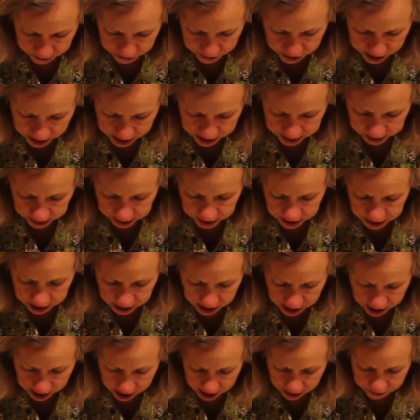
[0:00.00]
finally,
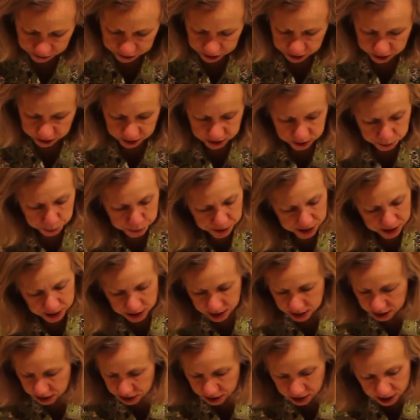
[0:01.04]
after it's been
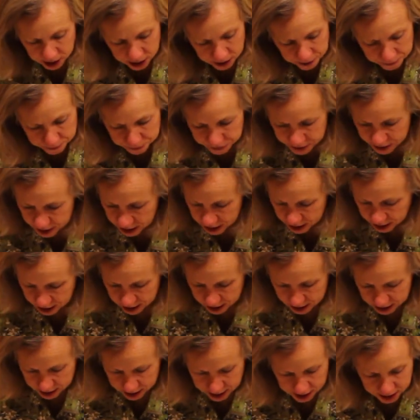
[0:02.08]
in there,
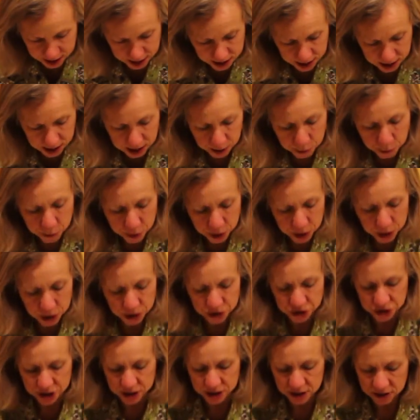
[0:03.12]
it
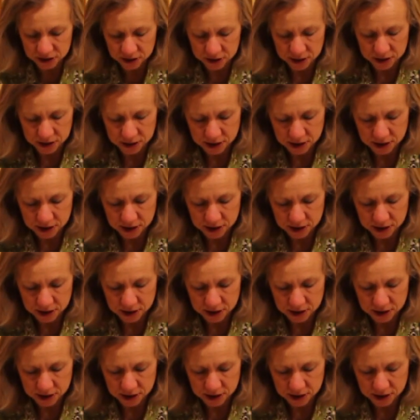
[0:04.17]
emerges,